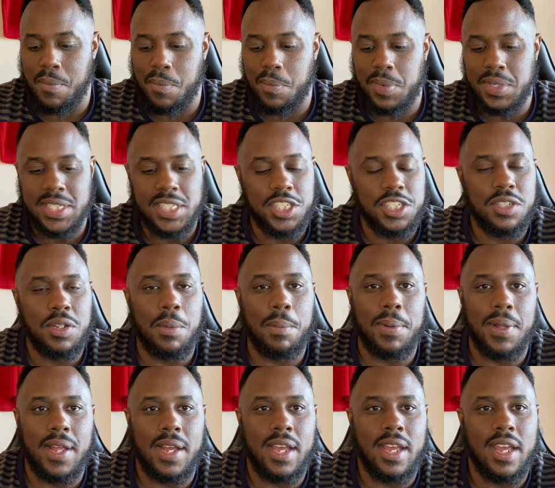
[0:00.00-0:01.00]
positional
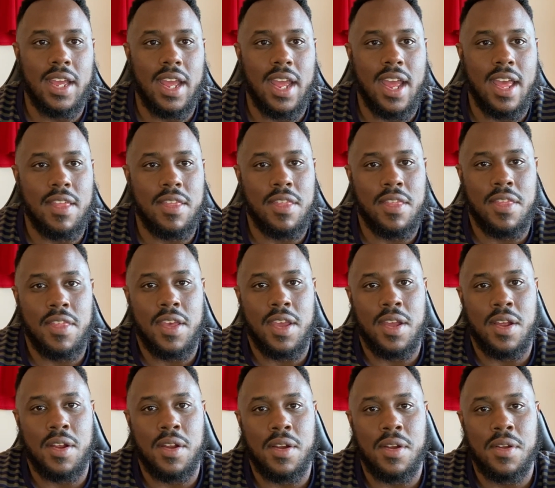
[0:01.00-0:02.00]
play and
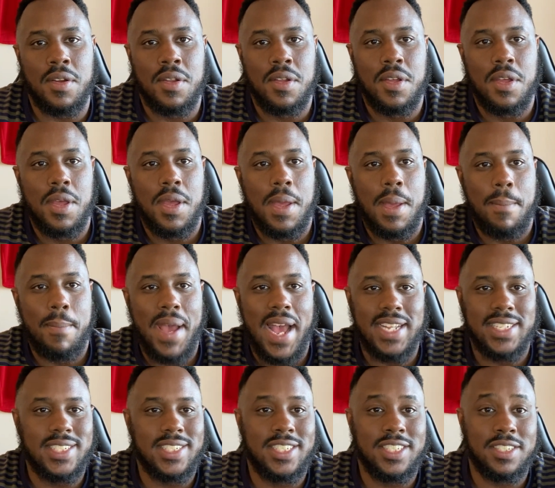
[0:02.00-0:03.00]
their
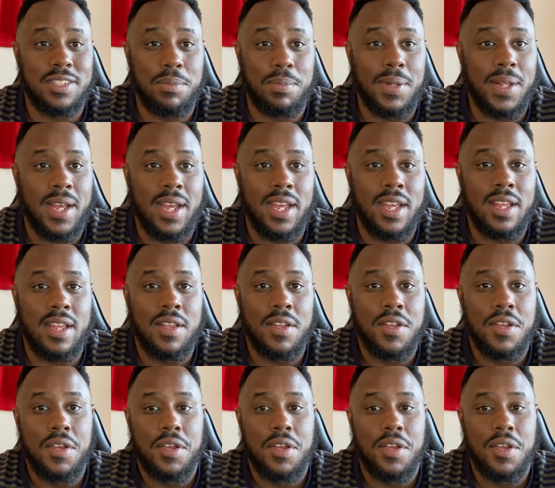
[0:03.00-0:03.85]
passages of play,